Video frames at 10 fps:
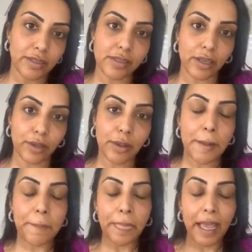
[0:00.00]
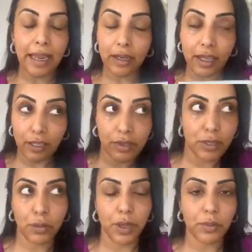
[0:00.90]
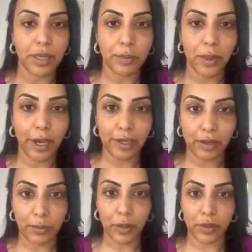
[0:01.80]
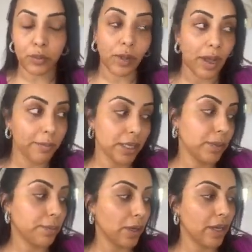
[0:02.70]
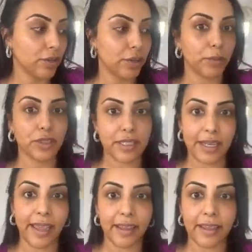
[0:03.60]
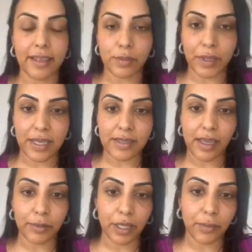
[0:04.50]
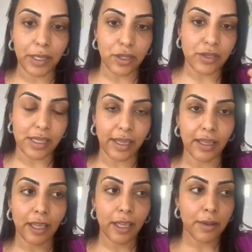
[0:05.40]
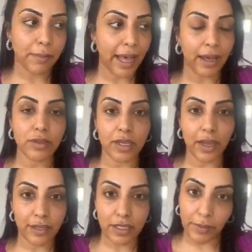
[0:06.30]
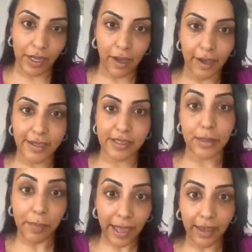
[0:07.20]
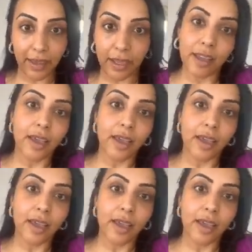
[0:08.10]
So, and another reason why we put eye cream on, well, I'm going to put eye cream on today, is because I'm going to be using powder under my eyes to bake,